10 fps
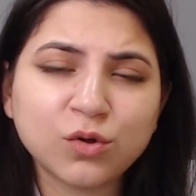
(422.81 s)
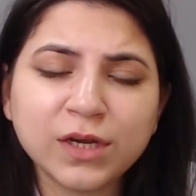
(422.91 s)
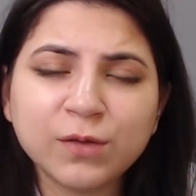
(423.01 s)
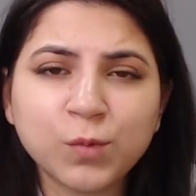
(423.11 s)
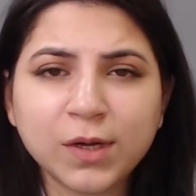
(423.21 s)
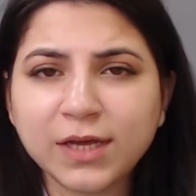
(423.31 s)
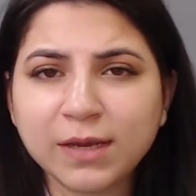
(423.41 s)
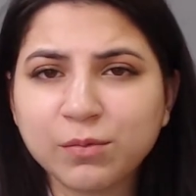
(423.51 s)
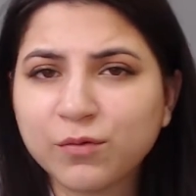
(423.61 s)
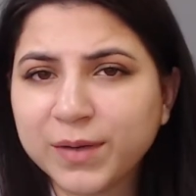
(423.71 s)
only one
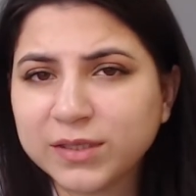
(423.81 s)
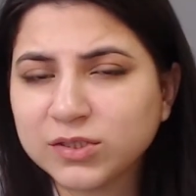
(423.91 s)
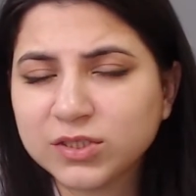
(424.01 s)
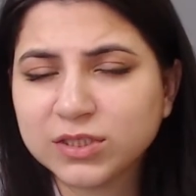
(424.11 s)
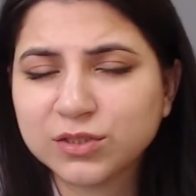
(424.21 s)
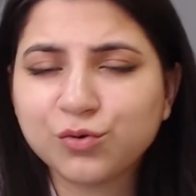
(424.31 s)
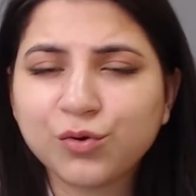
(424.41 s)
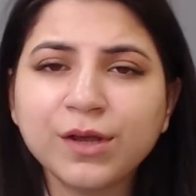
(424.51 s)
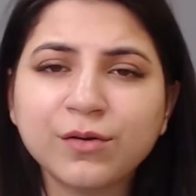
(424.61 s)
type of pathogen is growing.